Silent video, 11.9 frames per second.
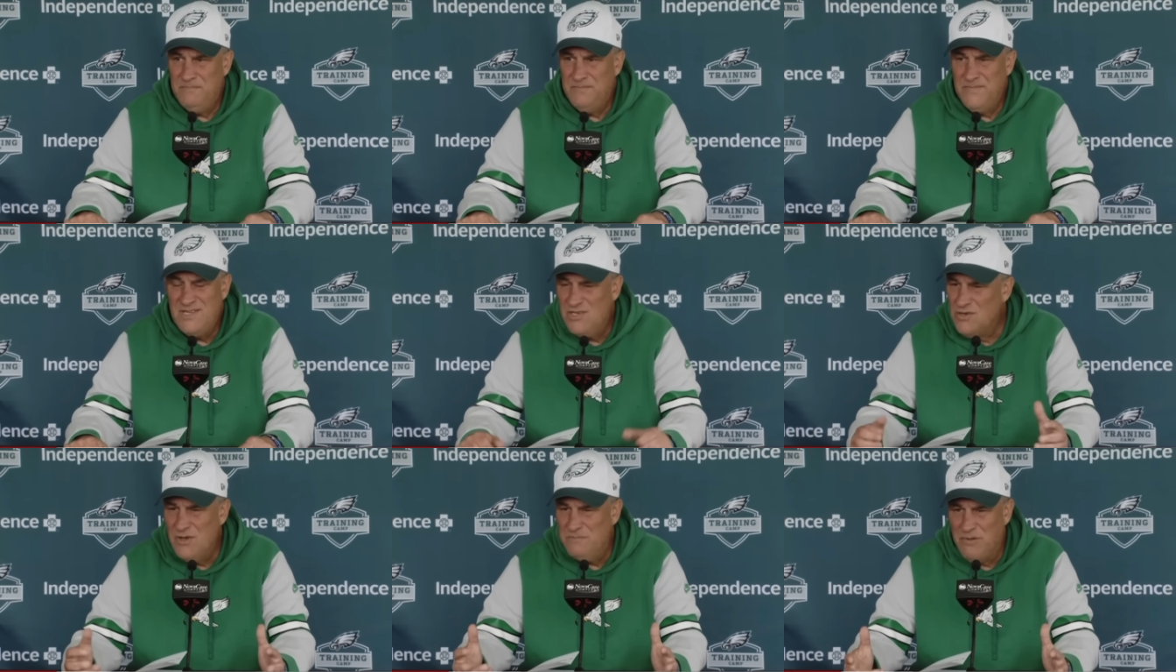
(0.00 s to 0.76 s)
He's
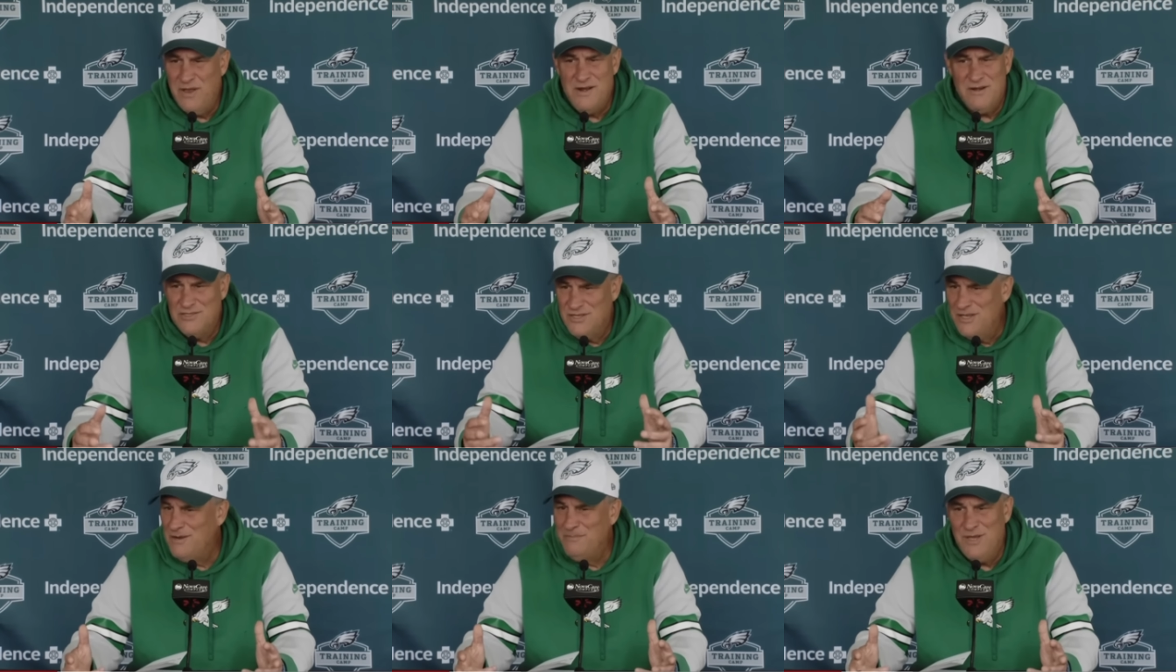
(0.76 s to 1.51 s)
a good player and he's
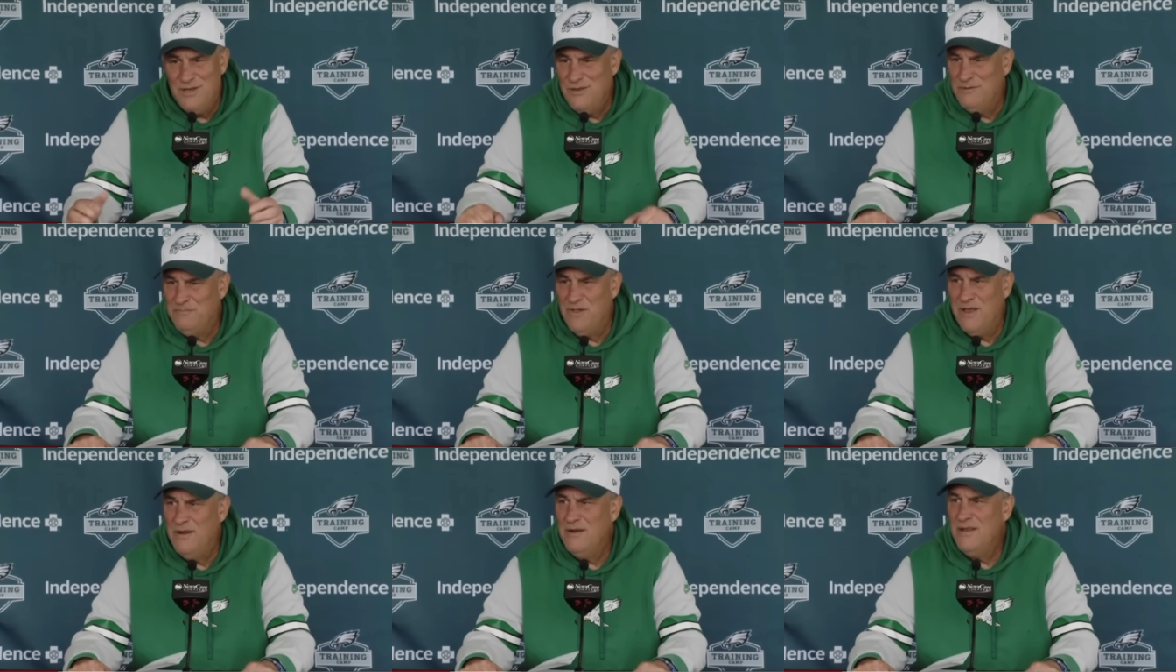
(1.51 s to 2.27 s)
going to be a good
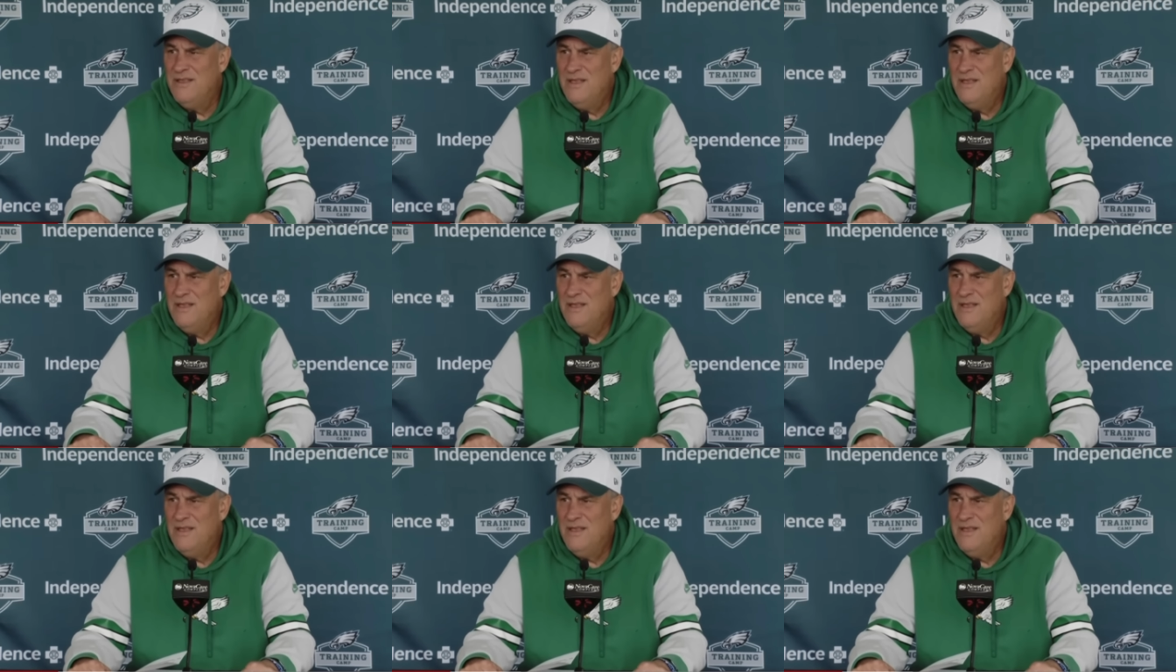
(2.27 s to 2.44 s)
player.